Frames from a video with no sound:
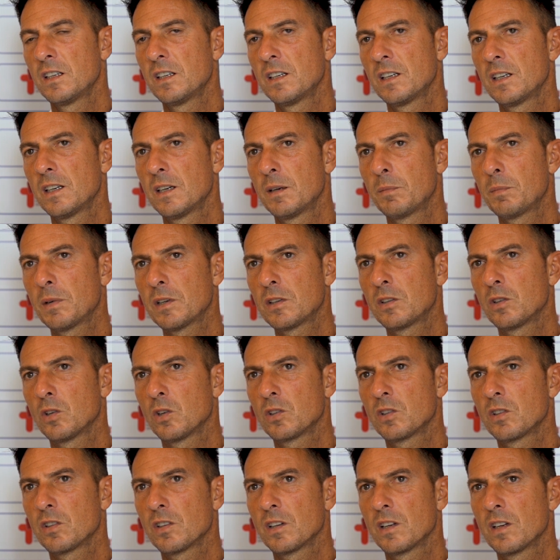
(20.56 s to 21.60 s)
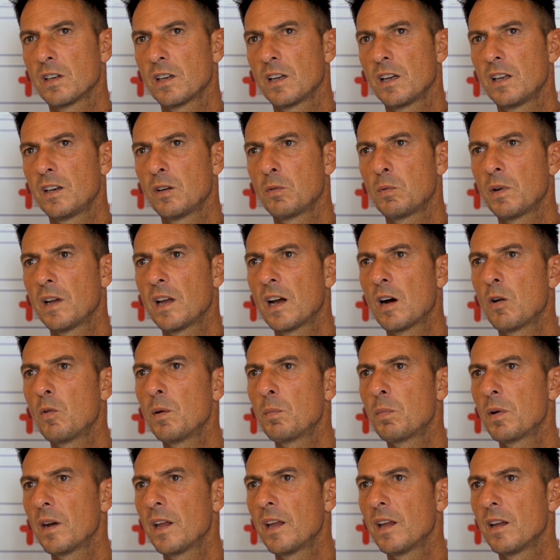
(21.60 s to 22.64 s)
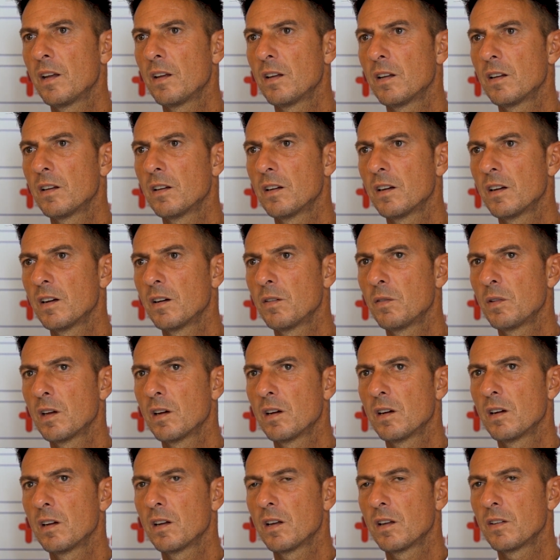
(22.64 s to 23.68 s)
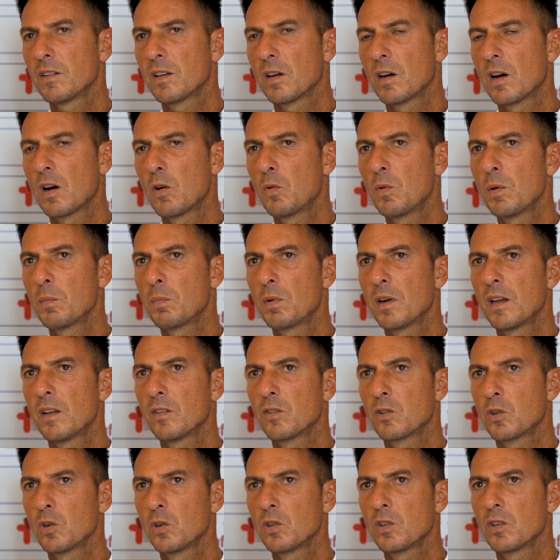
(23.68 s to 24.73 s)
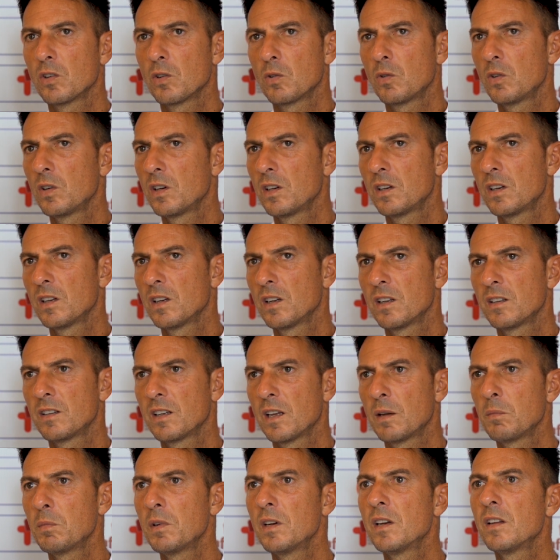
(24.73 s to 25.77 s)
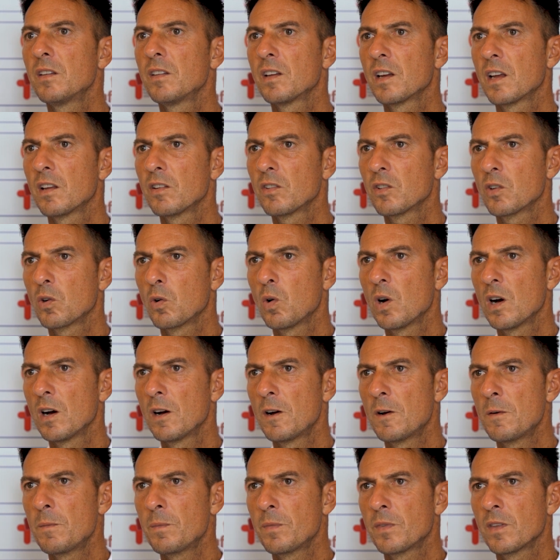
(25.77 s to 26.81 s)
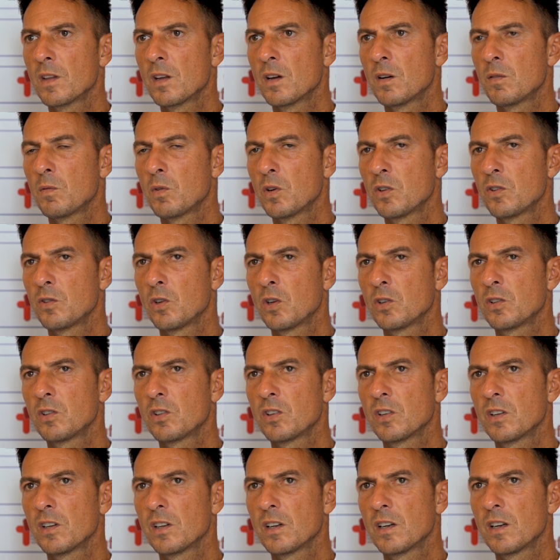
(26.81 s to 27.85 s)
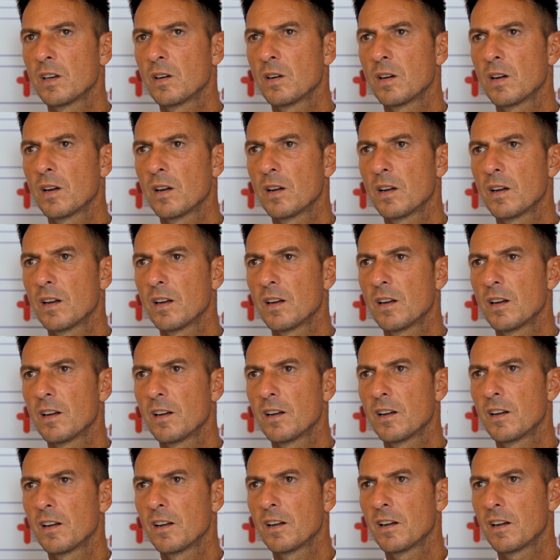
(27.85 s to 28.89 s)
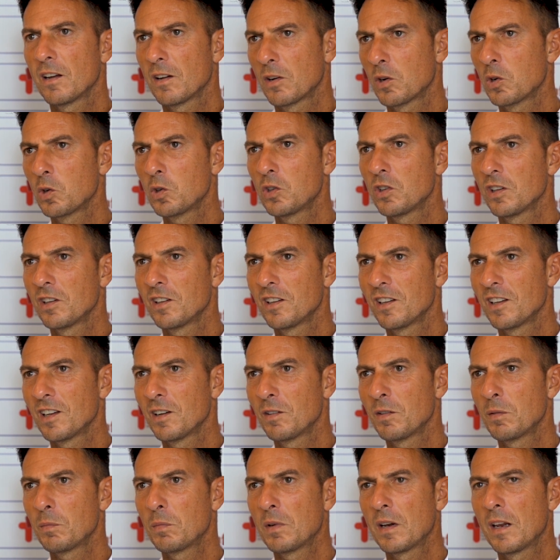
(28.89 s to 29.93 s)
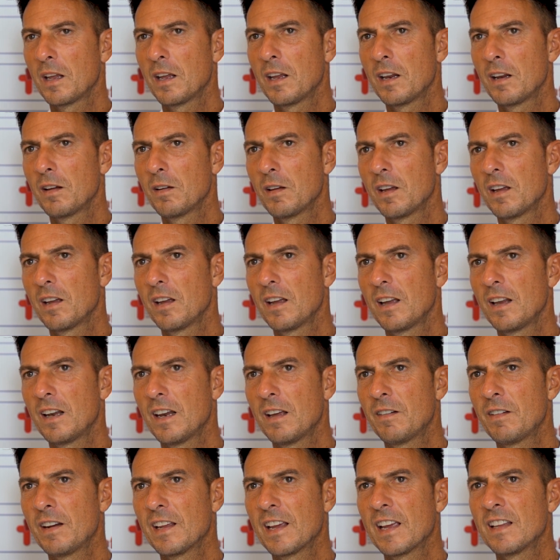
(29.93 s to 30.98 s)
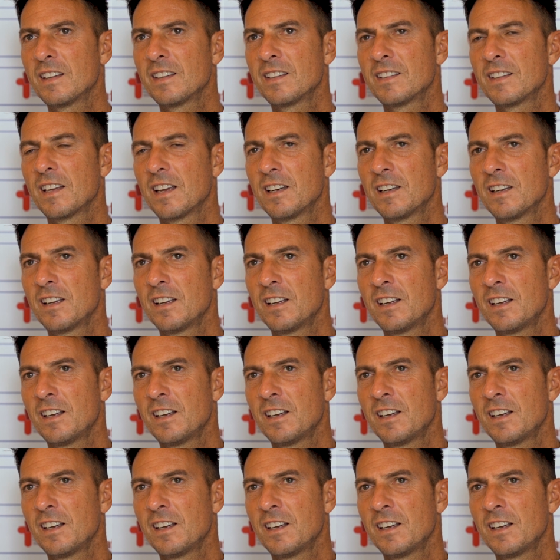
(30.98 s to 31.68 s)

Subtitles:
But not in the way how we play. How we play is good. Only the 10 minutes against Goa was not good. Yeah, we play 11 against 10.